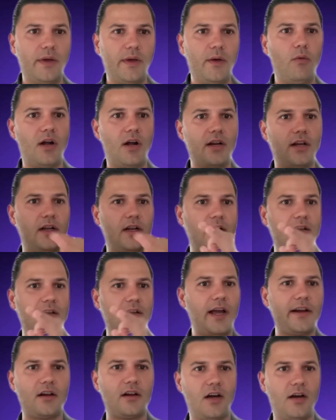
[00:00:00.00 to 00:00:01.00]
we want it in
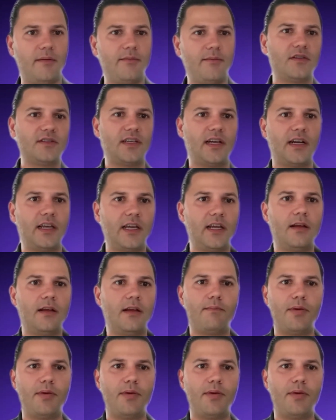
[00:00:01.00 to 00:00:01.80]
DICOM, you're sending it in